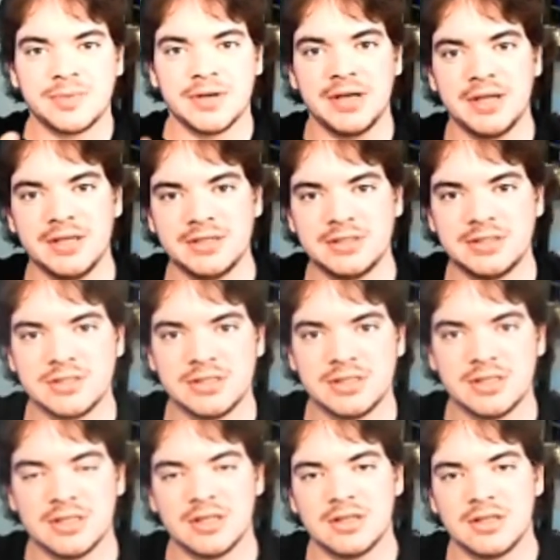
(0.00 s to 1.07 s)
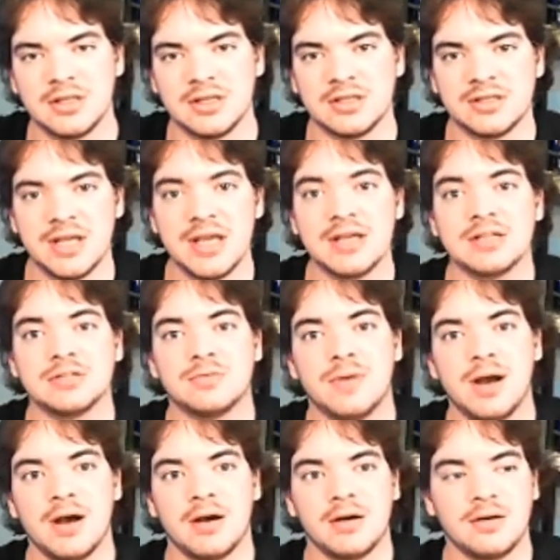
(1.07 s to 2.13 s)
It displays
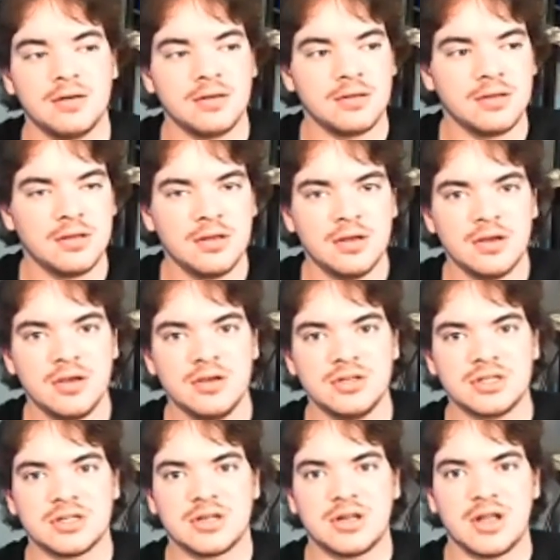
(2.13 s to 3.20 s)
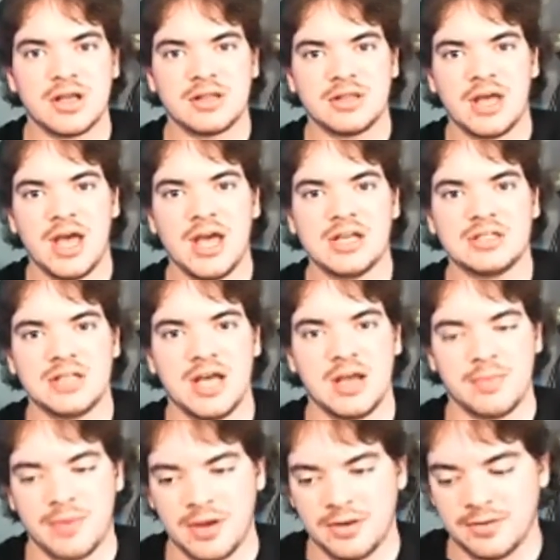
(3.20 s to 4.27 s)
the date as well. You just
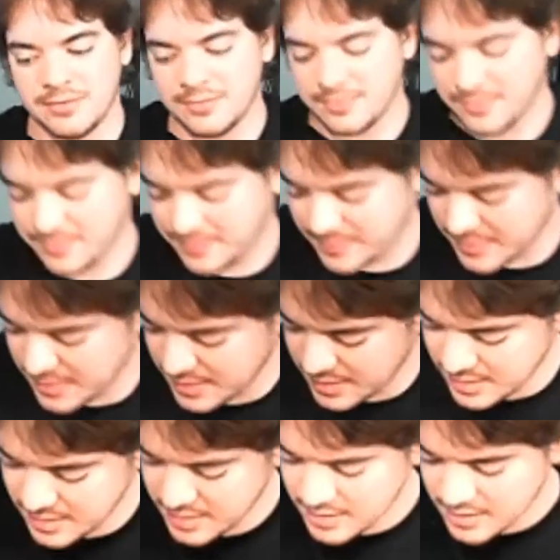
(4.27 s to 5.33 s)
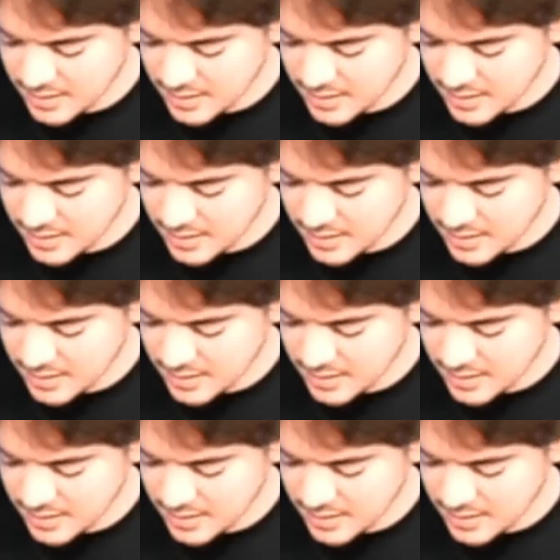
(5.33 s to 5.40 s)
click the hashtag button.